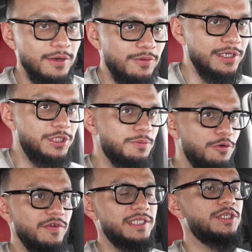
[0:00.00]
We need to
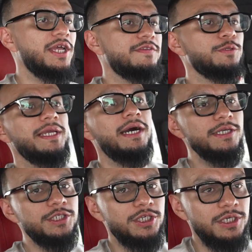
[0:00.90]
move it. So you have to be a
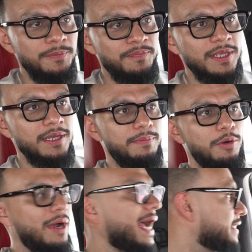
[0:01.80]
hunter,
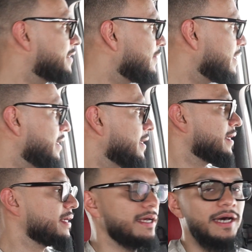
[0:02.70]
proactively
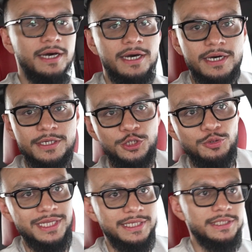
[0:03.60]
do
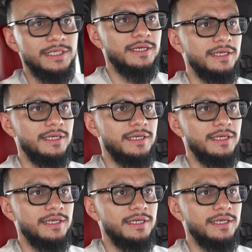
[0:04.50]
things,